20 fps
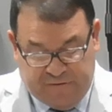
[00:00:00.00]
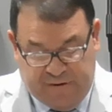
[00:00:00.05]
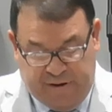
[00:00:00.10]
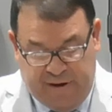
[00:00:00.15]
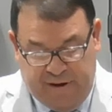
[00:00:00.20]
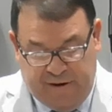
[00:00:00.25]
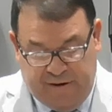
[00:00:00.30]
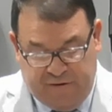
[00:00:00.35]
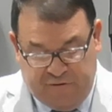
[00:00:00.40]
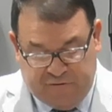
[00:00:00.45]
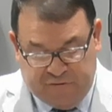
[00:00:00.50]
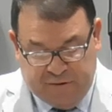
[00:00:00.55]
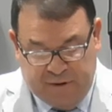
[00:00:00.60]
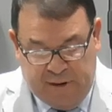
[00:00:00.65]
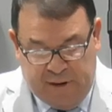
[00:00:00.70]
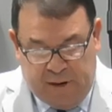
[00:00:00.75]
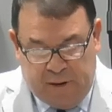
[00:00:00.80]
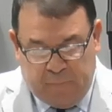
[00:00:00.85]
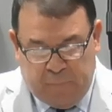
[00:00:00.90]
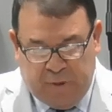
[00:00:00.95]
is,
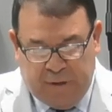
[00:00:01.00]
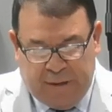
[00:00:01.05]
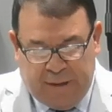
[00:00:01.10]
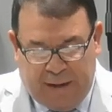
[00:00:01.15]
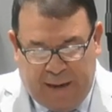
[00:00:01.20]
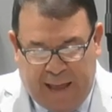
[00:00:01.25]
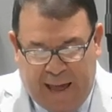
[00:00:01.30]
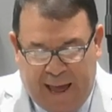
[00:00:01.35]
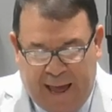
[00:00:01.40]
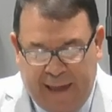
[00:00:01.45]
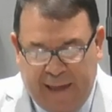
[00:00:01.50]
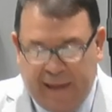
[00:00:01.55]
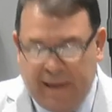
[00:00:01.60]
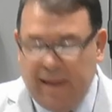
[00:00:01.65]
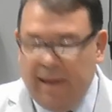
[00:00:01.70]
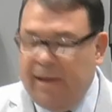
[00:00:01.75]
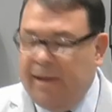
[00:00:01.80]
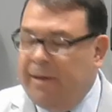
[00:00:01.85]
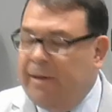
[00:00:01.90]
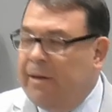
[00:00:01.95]
but like
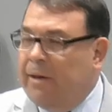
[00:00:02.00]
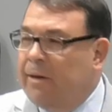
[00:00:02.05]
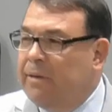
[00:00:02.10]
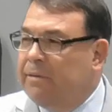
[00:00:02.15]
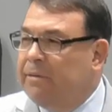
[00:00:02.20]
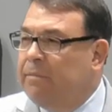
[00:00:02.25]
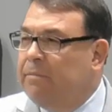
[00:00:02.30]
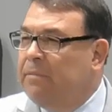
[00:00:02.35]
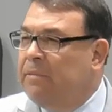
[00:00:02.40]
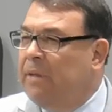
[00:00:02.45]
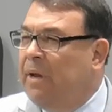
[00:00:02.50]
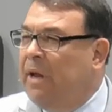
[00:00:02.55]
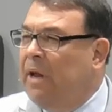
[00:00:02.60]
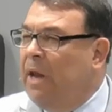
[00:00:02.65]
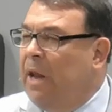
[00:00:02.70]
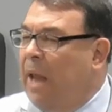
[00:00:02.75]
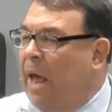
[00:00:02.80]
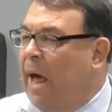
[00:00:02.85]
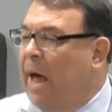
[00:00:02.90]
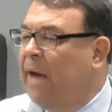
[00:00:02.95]
a
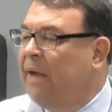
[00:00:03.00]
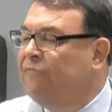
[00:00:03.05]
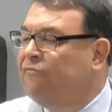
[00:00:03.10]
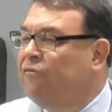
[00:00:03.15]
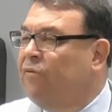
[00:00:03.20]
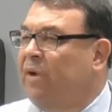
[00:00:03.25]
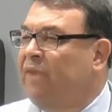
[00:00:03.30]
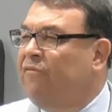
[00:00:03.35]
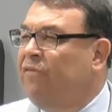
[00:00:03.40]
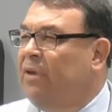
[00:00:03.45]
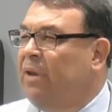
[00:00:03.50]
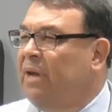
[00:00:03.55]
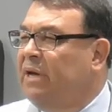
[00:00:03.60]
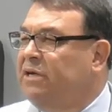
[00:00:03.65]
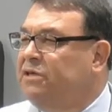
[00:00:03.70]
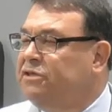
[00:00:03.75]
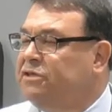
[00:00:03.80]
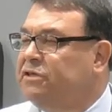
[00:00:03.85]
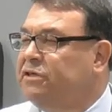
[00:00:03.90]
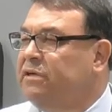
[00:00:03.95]
lot of
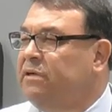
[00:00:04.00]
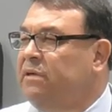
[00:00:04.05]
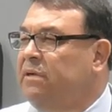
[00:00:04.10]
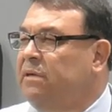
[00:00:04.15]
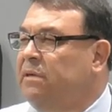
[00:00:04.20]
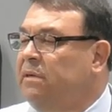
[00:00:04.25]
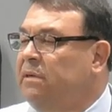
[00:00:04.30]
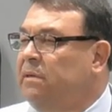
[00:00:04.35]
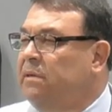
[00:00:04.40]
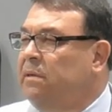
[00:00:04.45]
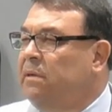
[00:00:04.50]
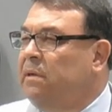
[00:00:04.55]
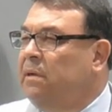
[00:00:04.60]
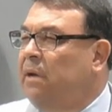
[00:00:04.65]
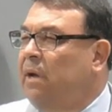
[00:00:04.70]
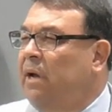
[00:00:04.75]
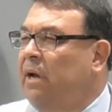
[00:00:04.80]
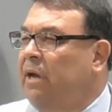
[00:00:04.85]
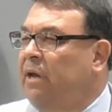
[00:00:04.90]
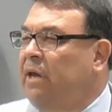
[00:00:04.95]
Revelation,
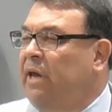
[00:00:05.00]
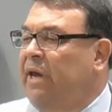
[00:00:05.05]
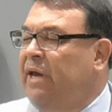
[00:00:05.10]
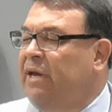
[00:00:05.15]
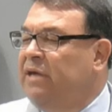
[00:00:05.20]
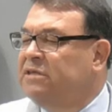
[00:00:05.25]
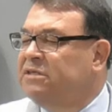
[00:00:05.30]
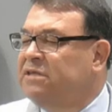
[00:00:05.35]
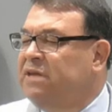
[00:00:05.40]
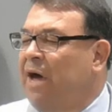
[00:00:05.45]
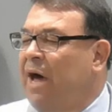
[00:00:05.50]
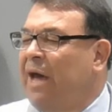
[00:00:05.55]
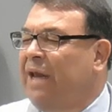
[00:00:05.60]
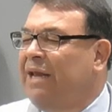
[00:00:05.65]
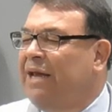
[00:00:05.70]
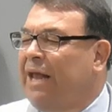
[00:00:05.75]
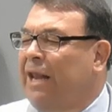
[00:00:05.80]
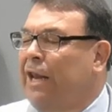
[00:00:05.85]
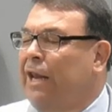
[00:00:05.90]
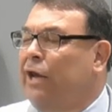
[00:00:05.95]
it is not
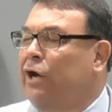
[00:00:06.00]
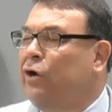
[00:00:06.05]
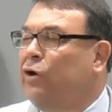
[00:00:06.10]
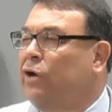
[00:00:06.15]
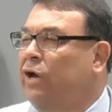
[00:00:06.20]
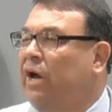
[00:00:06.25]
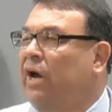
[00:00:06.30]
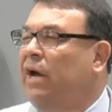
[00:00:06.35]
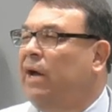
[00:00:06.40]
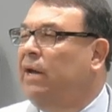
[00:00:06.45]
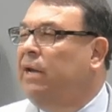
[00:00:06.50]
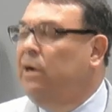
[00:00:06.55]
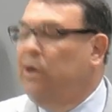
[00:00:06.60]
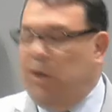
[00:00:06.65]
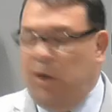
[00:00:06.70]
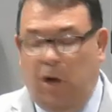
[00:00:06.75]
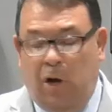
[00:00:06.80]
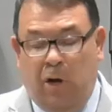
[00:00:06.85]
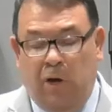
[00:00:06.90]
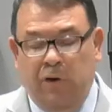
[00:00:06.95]
clear-cut
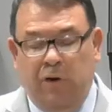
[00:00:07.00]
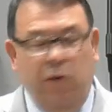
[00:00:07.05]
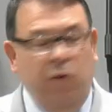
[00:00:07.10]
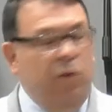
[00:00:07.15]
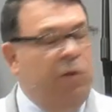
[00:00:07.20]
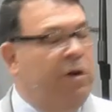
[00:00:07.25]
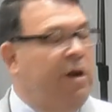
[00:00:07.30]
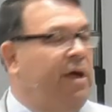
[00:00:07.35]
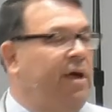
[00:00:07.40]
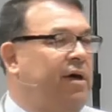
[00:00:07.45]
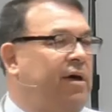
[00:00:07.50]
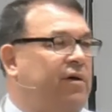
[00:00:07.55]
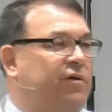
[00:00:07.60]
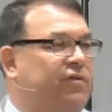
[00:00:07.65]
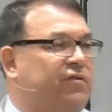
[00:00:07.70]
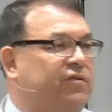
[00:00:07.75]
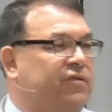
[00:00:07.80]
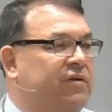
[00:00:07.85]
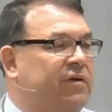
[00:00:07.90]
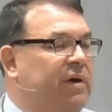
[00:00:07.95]
on who it
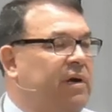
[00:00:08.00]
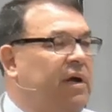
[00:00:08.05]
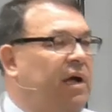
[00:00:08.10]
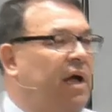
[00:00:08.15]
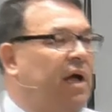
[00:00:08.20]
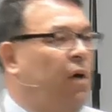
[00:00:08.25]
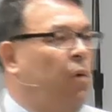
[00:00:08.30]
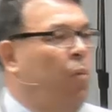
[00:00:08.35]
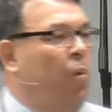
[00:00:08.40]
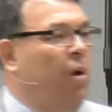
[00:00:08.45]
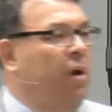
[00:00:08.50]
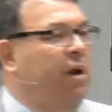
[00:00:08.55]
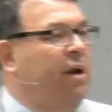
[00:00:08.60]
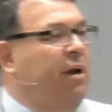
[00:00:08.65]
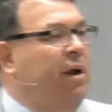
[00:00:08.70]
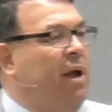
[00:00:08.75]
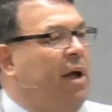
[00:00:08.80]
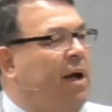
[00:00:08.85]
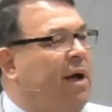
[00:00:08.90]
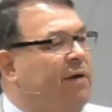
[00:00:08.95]
is.
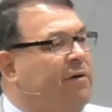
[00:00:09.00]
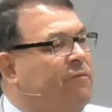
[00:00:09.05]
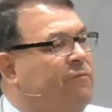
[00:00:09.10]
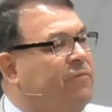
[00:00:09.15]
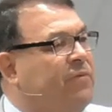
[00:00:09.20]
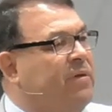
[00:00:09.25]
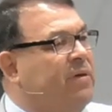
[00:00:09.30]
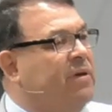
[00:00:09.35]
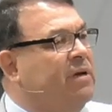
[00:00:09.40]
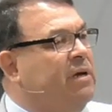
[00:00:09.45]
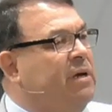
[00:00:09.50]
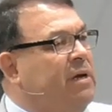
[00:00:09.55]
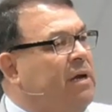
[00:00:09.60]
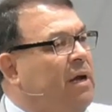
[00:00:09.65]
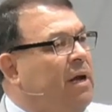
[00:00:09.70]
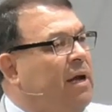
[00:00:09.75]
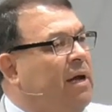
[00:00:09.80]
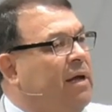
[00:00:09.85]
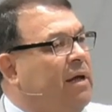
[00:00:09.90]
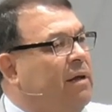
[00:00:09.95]
One of the,
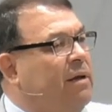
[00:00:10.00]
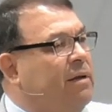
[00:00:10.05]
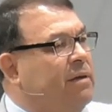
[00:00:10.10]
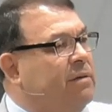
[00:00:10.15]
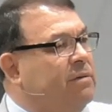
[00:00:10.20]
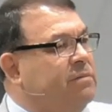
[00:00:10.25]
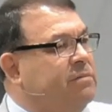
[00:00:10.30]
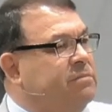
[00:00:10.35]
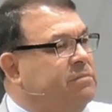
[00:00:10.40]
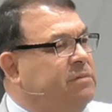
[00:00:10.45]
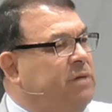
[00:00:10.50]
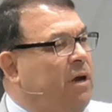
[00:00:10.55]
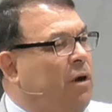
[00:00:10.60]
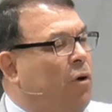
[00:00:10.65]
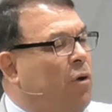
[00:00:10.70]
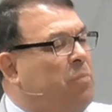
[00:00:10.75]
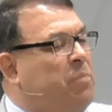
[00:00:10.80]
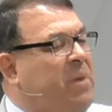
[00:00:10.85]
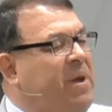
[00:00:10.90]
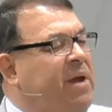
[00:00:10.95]

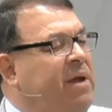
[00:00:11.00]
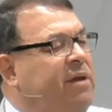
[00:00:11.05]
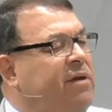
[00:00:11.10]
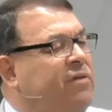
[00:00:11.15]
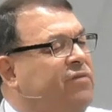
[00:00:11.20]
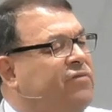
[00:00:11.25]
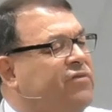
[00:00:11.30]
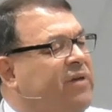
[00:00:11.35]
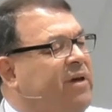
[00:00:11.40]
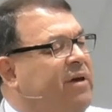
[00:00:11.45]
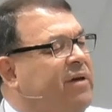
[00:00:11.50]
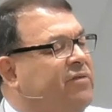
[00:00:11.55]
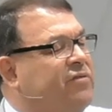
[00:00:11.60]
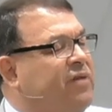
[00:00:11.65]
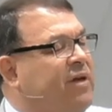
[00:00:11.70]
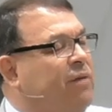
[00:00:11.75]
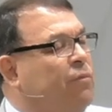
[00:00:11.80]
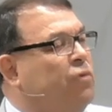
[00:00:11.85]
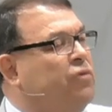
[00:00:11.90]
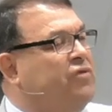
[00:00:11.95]
opinions is
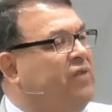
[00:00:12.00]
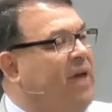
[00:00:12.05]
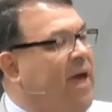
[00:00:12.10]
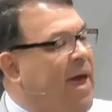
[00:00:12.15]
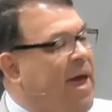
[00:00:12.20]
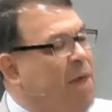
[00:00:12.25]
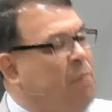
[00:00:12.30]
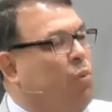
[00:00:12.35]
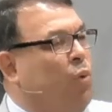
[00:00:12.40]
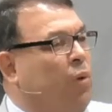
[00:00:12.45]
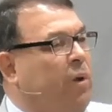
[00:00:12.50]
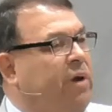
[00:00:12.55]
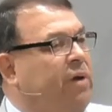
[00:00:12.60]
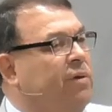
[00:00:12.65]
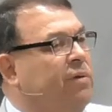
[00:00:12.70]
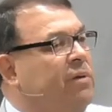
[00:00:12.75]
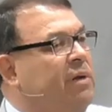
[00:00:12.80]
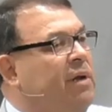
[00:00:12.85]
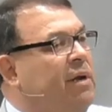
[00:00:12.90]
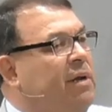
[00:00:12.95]
it was
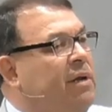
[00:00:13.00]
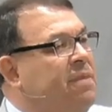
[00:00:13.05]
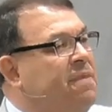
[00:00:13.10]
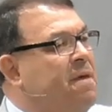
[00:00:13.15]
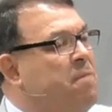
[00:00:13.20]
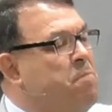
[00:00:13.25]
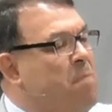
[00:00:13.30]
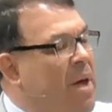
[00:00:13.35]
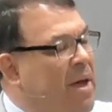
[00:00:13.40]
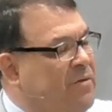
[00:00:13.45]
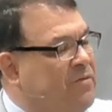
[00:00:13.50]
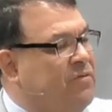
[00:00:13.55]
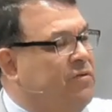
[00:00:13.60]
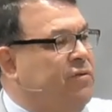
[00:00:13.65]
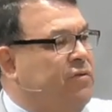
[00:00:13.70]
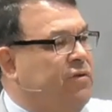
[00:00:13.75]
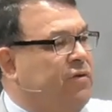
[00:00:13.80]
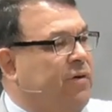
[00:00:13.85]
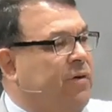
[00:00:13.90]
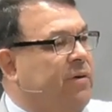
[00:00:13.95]
Gabriel, the
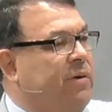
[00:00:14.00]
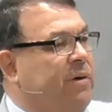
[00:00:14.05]
messenger.